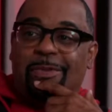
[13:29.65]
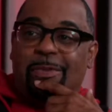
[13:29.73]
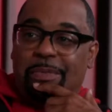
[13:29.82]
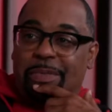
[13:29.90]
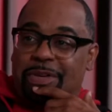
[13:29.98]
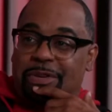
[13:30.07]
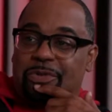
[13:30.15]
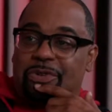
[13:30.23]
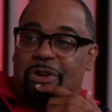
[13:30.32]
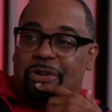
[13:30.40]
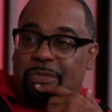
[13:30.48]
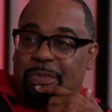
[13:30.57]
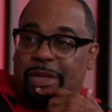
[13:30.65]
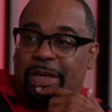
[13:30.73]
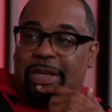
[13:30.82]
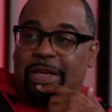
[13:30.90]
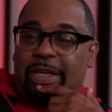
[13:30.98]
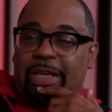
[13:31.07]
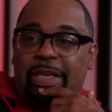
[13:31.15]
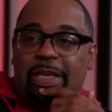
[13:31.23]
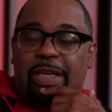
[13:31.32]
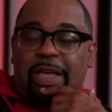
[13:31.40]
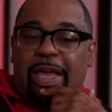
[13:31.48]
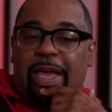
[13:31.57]
with Bishop Charles Blake.
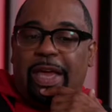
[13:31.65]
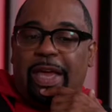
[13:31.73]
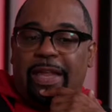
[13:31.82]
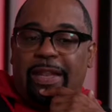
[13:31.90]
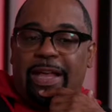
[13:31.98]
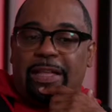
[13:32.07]
And